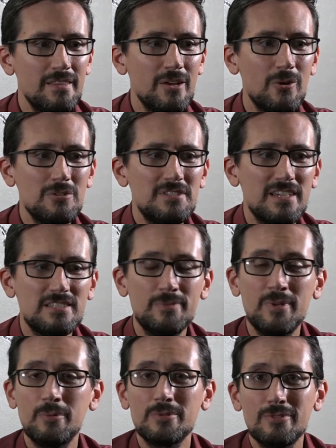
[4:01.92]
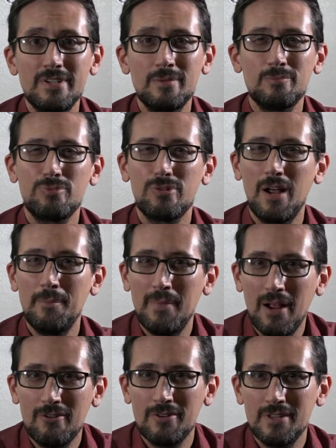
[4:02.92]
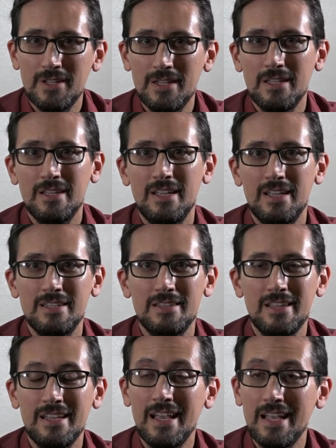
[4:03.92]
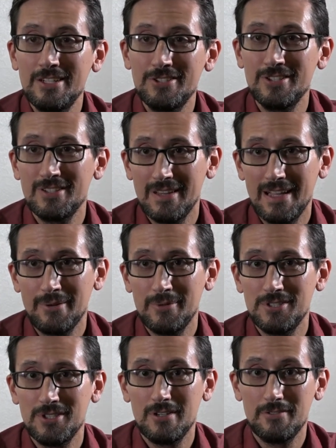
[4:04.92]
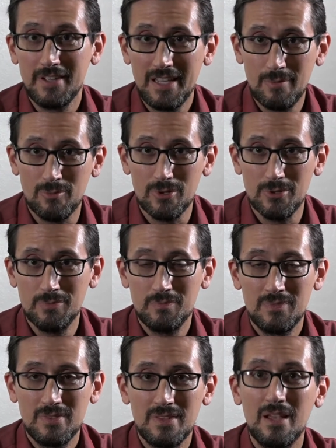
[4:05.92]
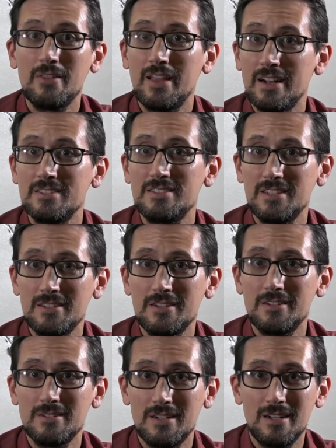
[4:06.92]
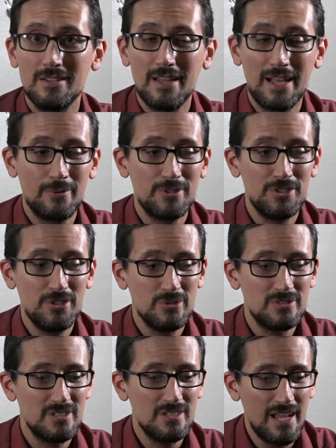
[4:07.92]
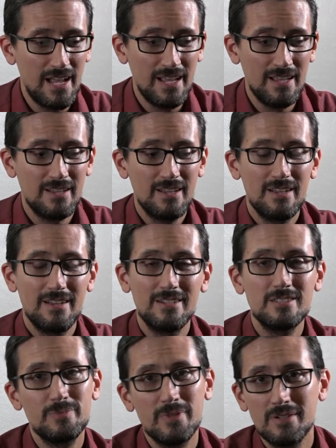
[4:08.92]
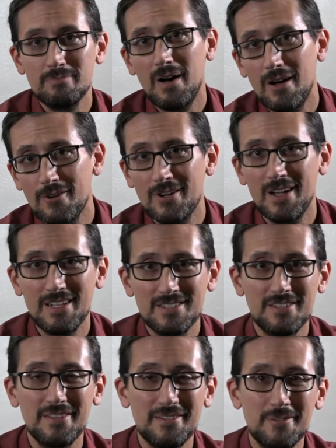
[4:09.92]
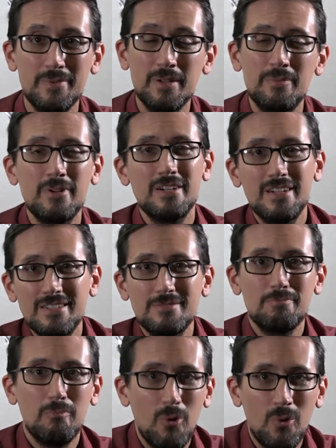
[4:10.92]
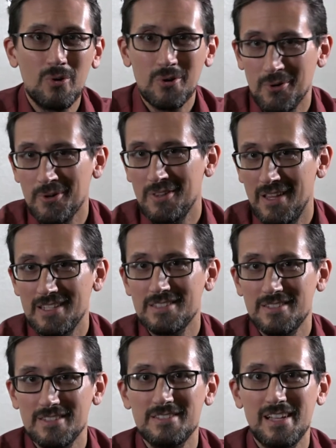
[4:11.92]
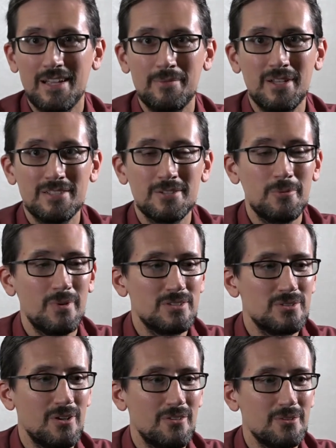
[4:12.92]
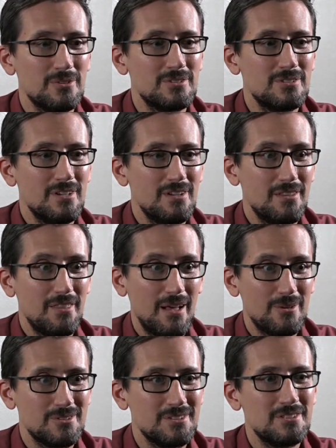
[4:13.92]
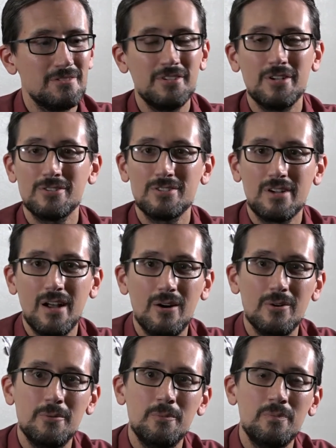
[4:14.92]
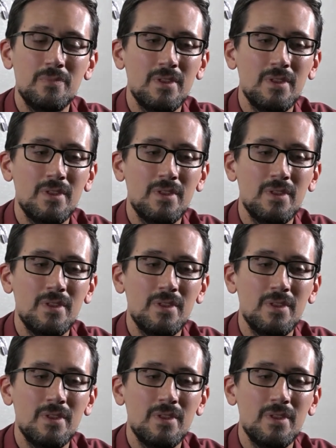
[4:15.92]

The Old Testament was written primarily in the ancient language of Hebrew. Now that is still a language used today. It's been modernized a little bit, but it is more or less the same as it was all those thousands of years ago.